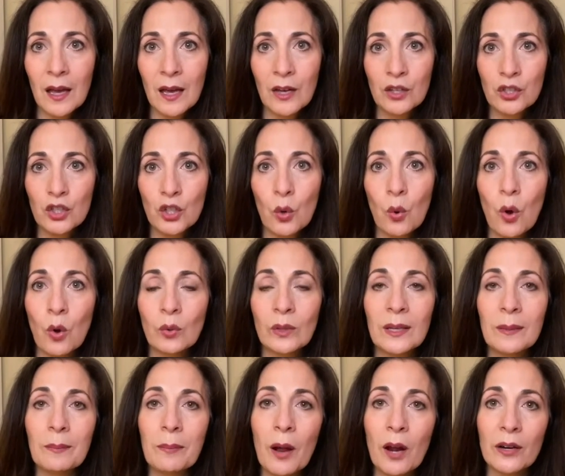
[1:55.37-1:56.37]
show
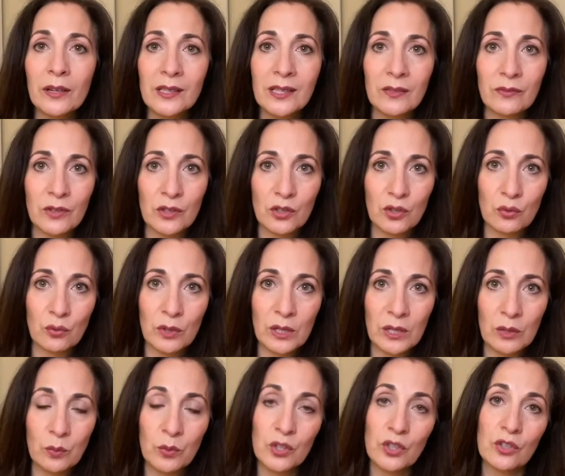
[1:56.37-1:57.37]
only parts of the
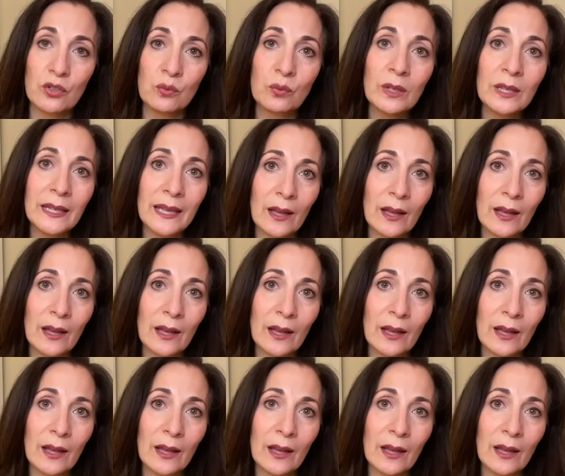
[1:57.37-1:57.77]
screen, which is really